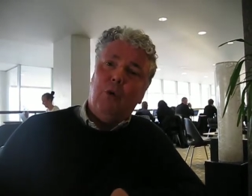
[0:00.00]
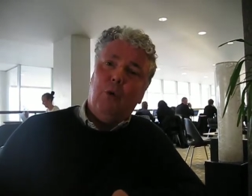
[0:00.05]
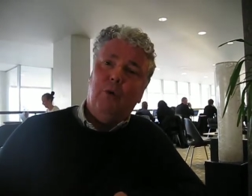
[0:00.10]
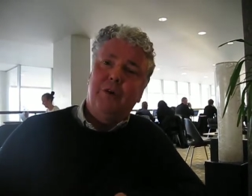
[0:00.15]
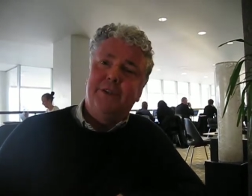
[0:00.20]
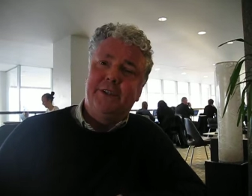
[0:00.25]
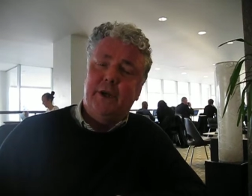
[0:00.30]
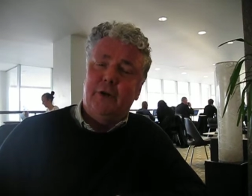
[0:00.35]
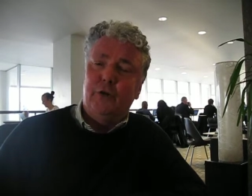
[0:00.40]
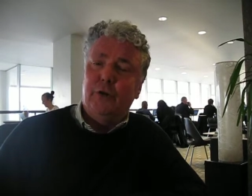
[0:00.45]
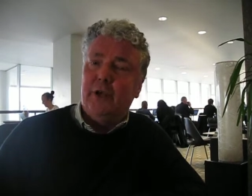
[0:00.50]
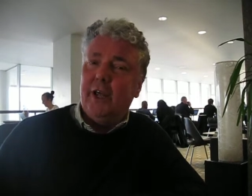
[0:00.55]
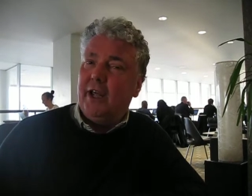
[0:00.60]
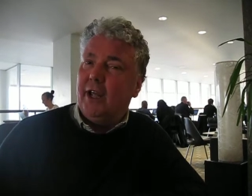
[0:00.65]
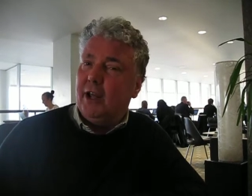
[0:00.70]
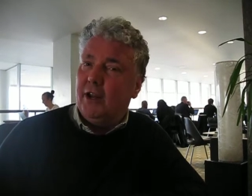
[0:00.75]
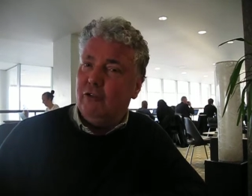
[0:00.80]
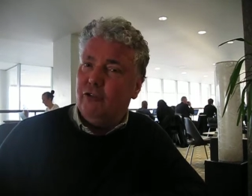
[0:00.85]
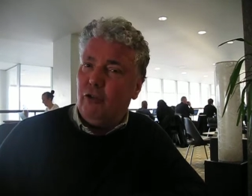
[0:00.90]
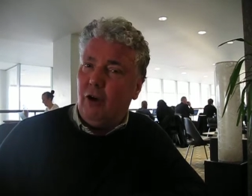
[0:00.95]
also
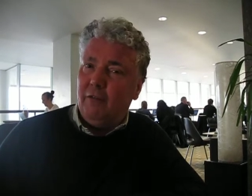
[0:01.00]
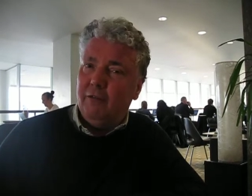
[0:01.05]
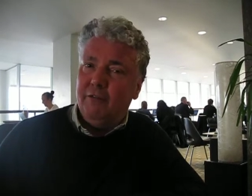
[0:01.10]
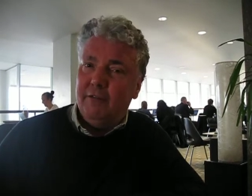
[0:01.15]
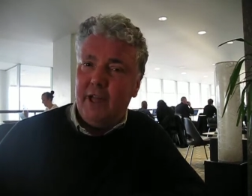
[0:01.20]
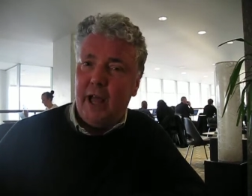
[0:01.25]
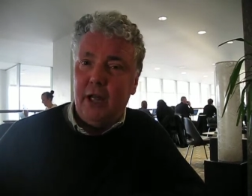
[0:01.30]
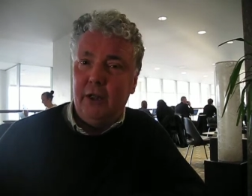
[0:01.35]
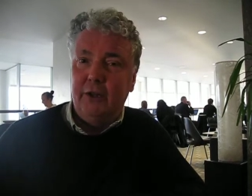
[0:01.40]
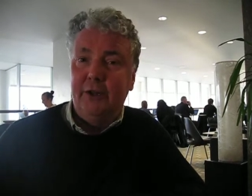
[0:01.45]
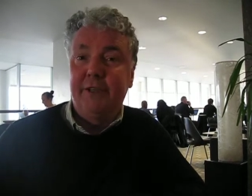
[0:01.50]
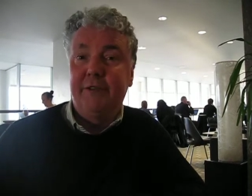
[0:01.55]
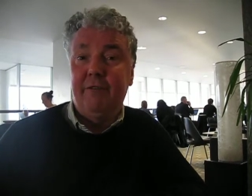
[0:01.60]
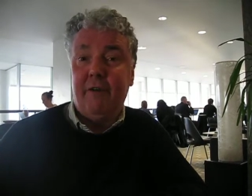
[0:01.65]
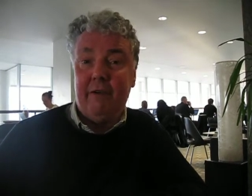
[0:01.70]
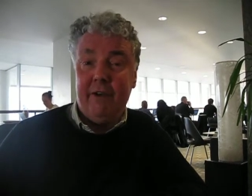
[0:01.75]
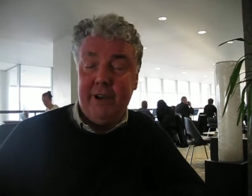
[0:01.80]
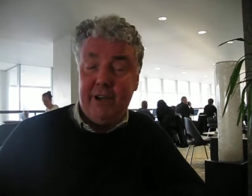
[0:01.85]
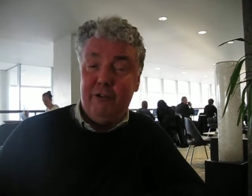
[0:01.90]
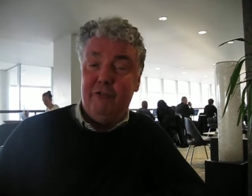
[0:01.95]
looking at John Knell's
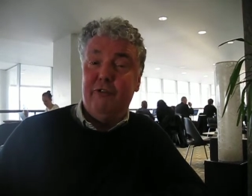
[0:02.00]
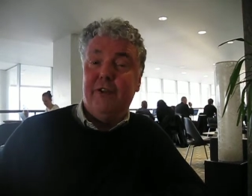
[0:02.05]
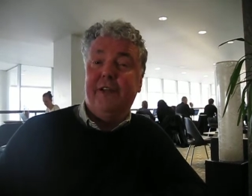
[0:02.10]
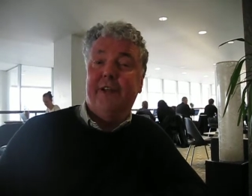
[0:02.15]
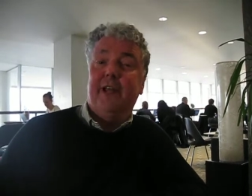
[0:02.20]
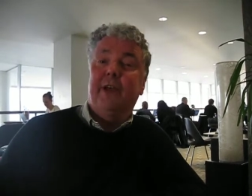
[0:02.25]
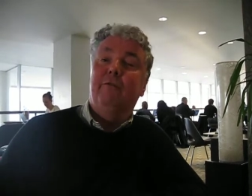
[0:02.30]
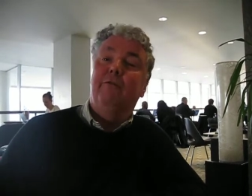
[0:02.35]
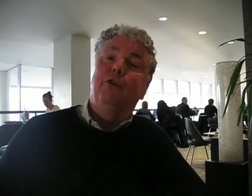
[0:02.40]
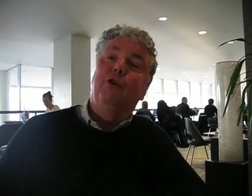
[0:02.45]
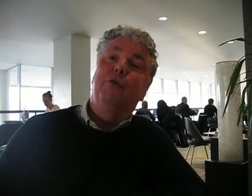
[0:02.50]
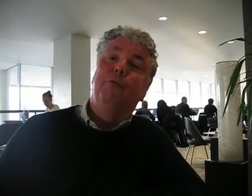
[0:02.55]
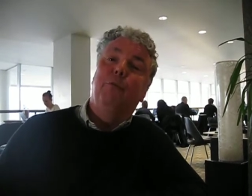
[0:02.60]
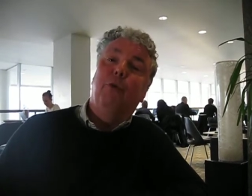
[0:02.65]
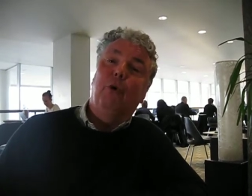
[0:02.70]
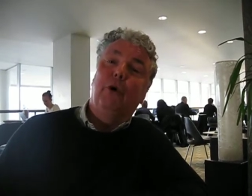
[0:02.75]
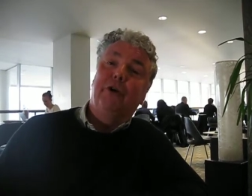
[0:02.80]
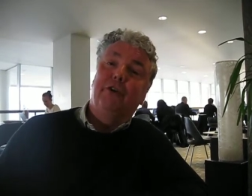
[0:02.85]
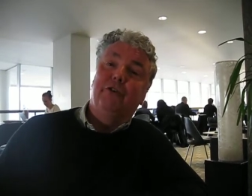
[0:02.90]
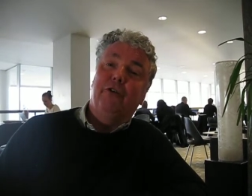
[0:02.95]
very interesting
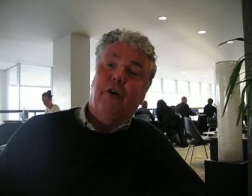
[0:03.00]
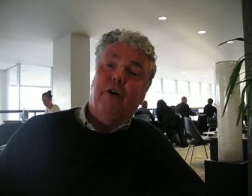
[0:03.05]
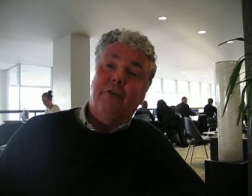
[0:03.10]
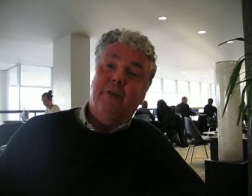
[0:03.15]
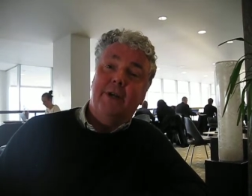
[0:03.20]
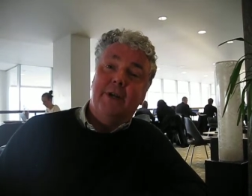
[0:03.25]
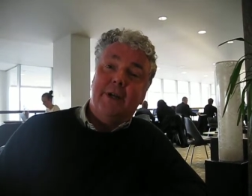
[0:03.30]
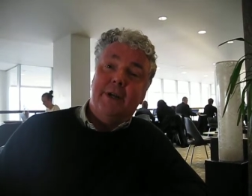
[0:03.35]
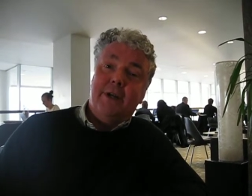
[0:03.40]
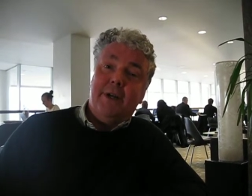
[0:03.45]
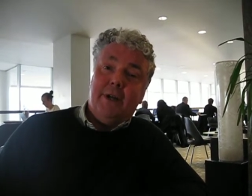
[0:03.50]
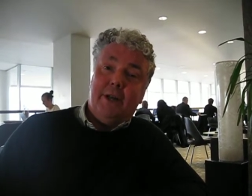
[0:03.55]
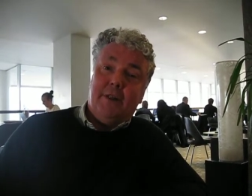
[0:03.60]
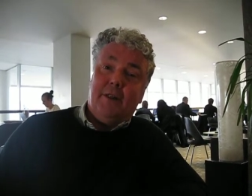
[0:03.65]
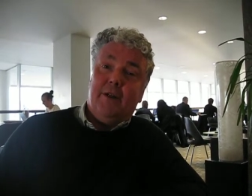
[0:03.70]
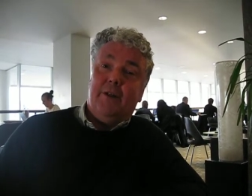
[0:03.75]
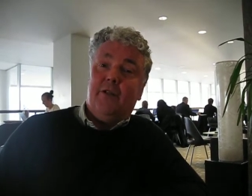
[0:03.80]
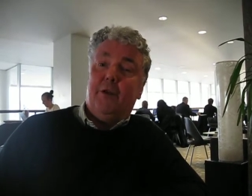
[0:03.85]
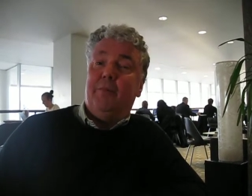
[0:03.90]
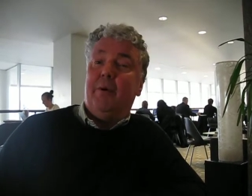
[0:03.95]
viewpoint on
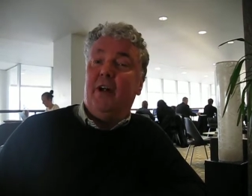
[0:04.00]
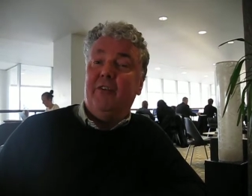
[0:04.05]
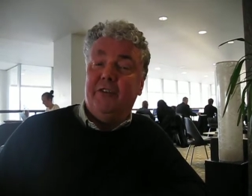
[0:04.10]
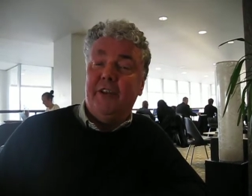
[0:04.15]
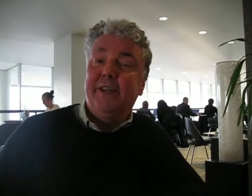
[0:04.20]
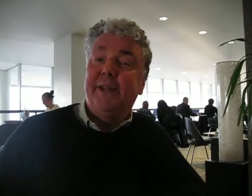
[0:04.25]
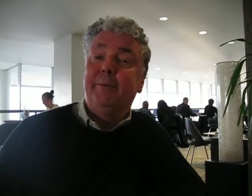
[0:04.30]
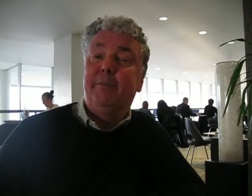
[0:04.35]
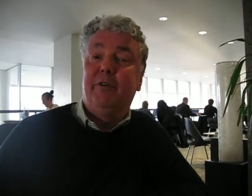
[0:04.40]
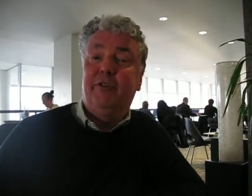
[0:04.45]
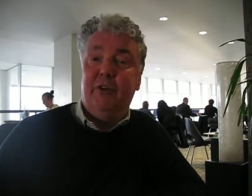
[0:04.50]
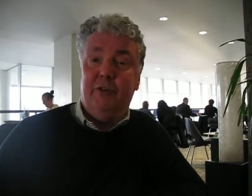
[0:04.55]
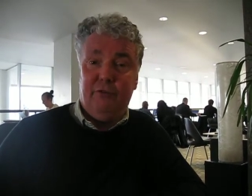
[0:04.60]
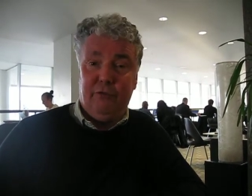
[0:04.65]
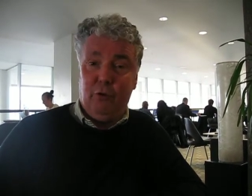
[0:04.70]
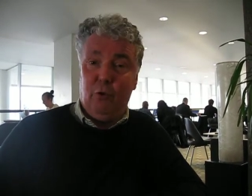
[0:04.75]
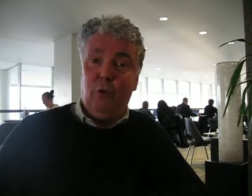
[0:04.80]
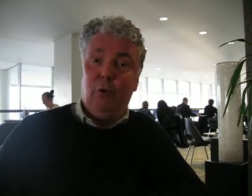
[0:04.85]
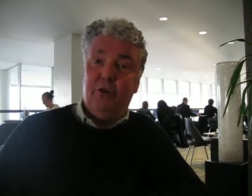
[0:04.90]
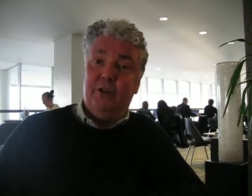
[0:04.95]
the participative
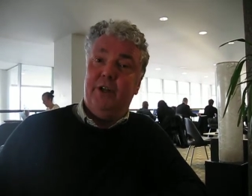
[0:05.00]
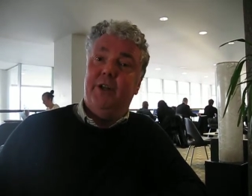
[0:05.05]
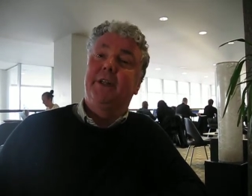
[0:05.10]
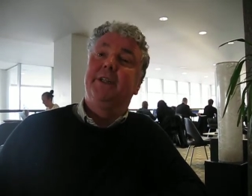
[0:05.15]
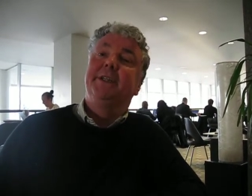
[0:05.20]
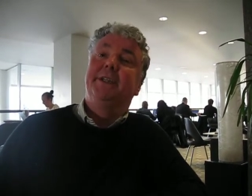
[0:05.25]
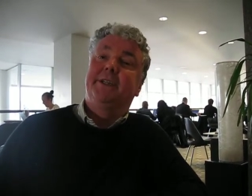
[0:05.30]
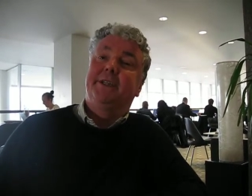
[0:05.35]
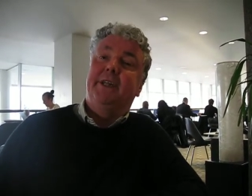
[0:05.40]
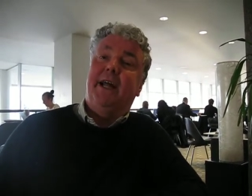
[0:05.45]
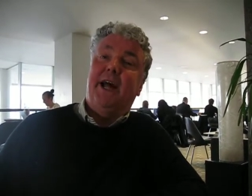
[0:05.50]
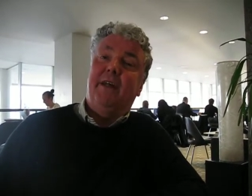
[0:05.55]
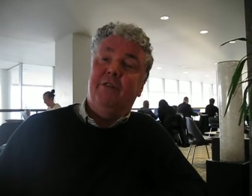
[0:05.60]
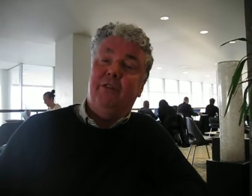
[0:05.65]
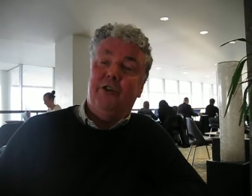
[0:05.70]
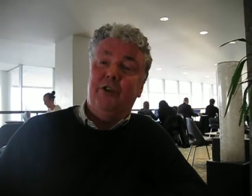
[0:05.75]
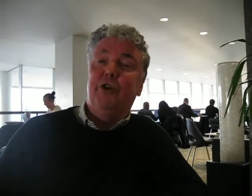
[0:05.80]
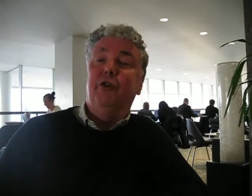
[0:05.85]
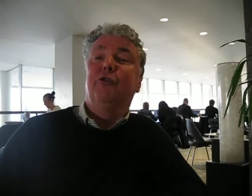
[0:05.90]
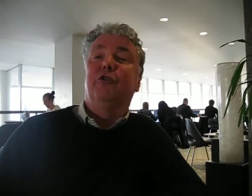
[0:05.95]
audience and
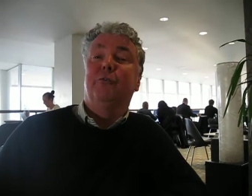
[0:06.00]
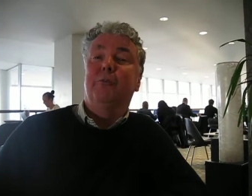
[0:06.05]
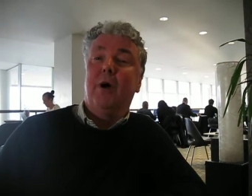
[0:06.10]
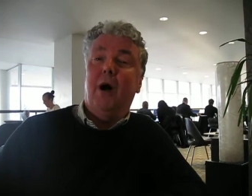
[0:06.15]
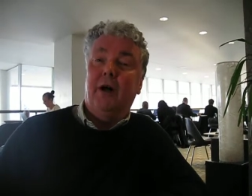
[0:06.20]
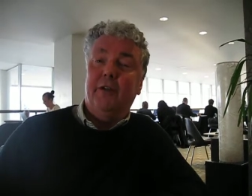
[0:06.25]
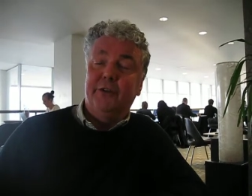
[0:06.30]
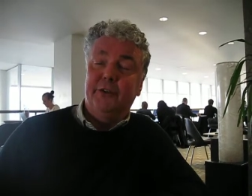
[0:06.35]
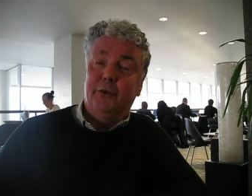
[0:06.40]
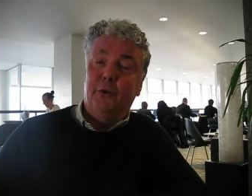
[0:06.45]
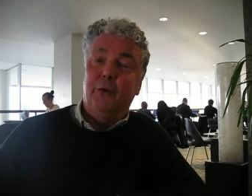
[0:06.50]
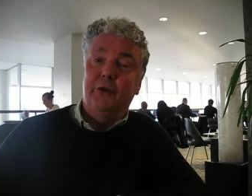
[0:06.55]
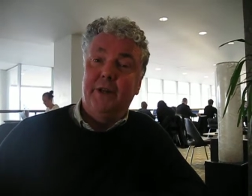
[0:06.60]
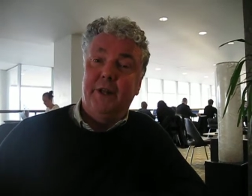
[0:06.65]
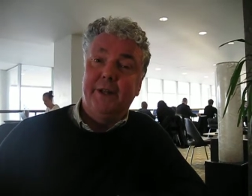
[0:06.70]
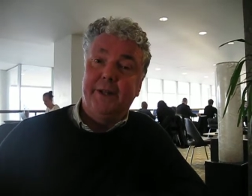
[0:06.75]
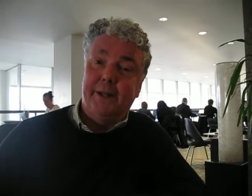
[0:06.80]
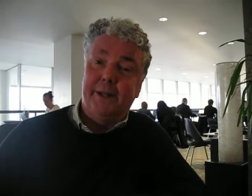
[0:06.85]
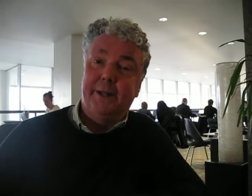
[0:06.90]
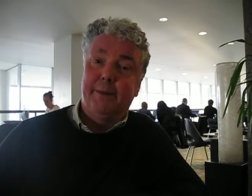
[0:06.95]
the new demands
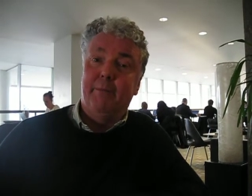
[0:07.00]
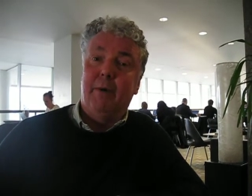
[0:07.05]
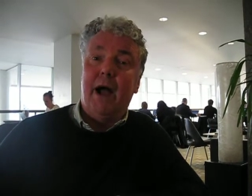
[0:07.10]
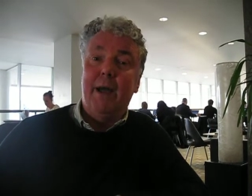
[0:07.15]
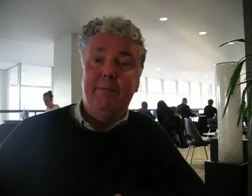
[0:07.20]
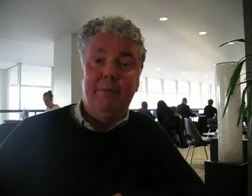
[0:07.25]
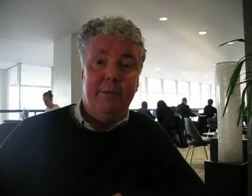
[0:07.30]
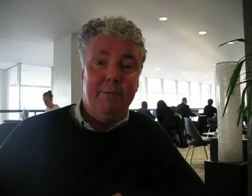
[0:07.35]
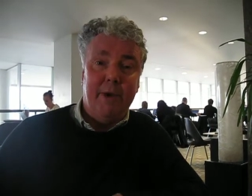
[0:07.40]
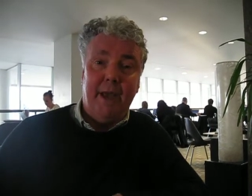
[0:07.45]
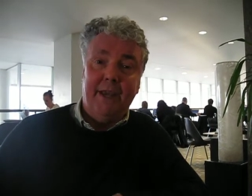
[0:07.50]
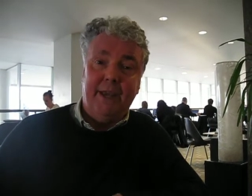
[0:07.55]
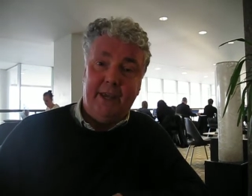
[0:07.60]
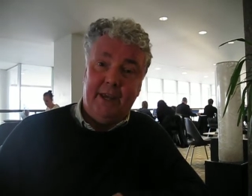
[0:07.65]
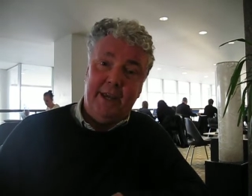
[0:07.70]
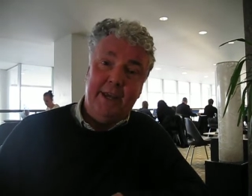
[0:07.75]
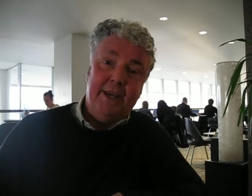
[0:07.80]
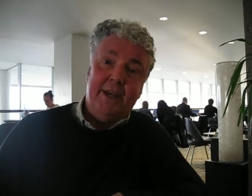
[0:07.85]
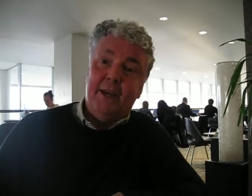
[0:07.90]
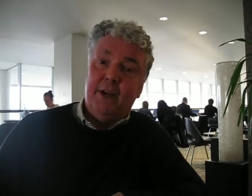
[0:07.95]
audiences might be
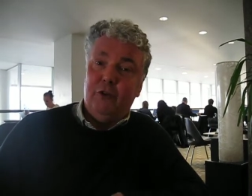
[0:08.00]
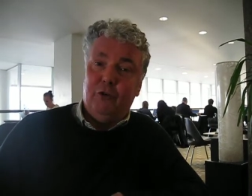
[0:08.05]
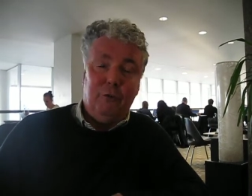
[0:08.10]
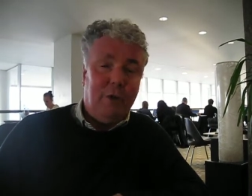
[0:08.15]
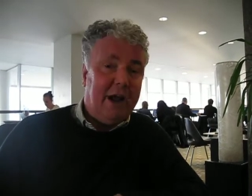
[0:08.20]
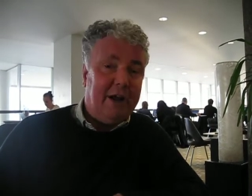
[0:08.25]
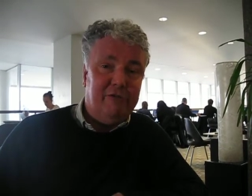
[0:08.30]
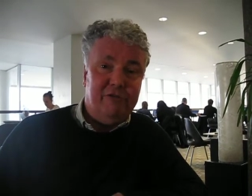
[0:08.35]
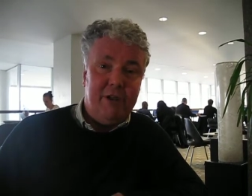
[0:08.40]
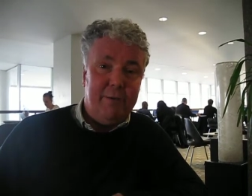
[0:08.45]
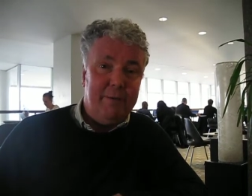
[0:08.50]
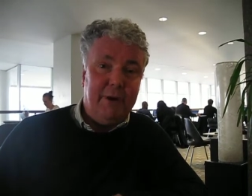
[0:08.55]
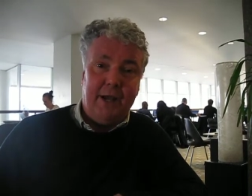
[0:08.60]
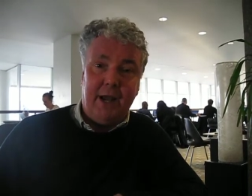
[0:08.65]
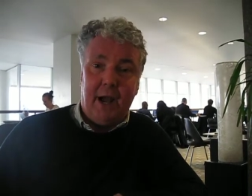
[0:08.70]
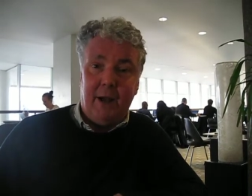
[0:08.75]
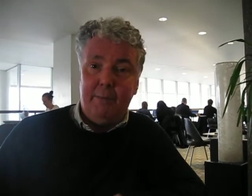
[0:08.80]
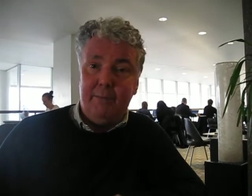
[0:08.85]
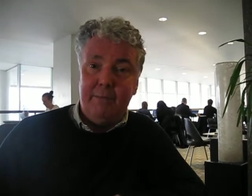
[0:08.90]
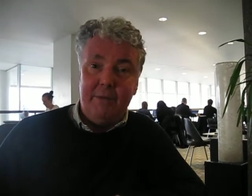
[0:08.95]
making to actually
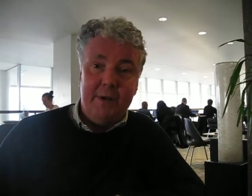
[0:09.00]
become